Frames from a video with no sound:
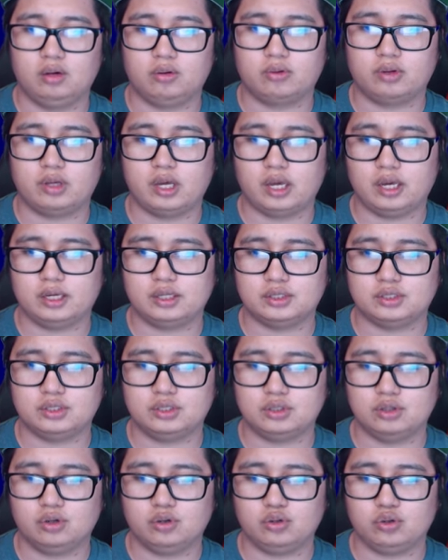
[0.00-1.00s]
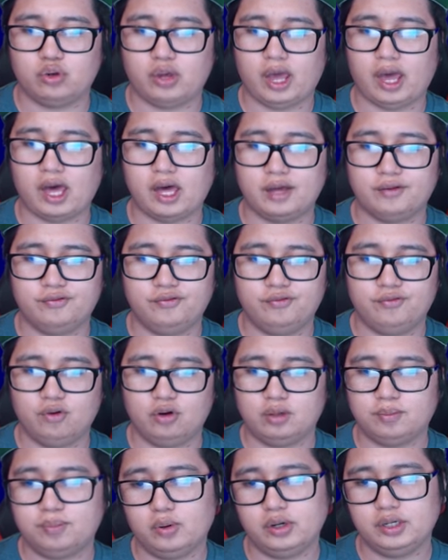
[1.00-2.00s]
Okay, so you have
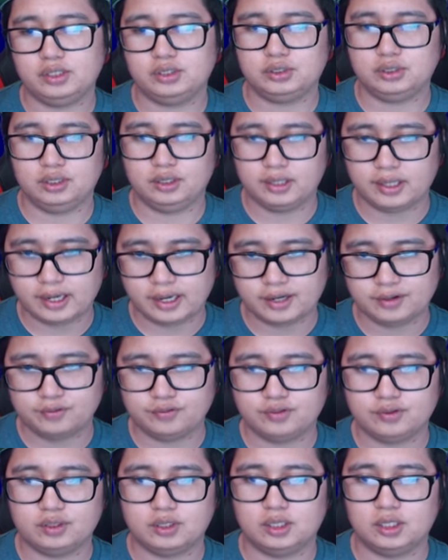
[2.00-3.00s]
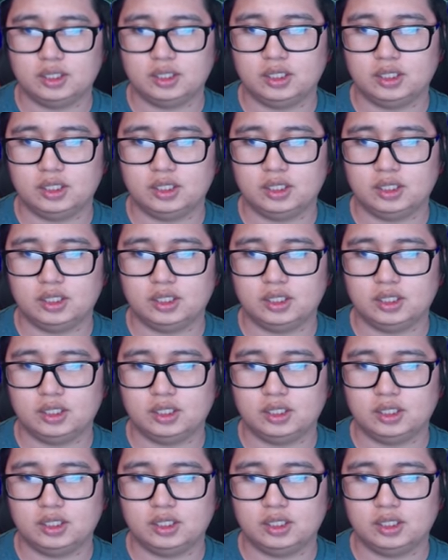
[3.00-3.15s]
four points left.